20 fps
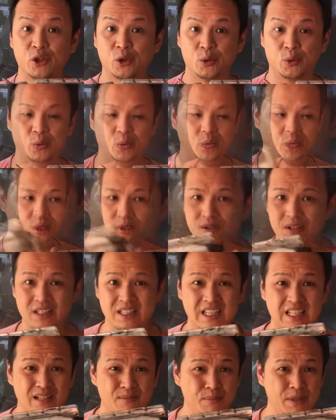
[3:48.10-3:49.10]
cool. So
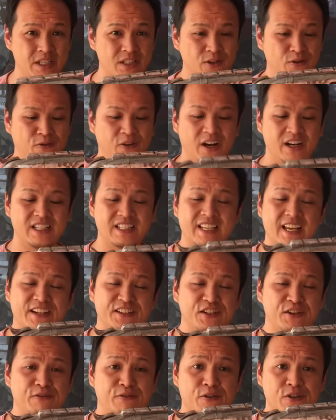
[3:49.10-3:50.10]
this little piece of art is
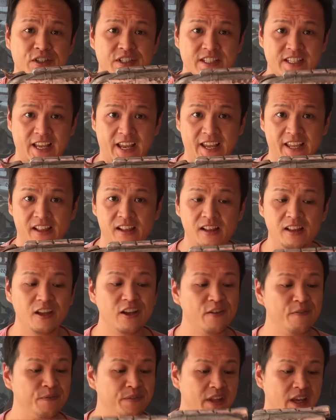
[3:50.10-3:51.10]
actually for sale,
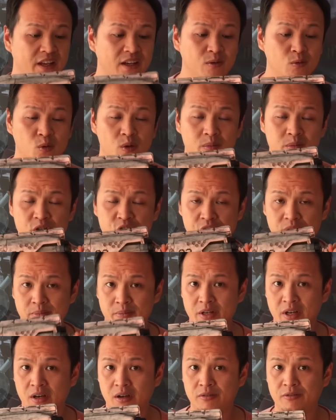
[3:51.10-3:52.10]
and it will be
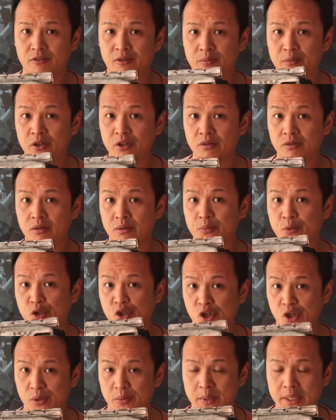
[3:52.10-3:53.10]
shipped out from Europe,
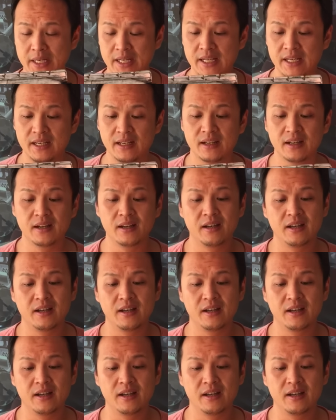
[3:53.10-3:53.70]
Germany,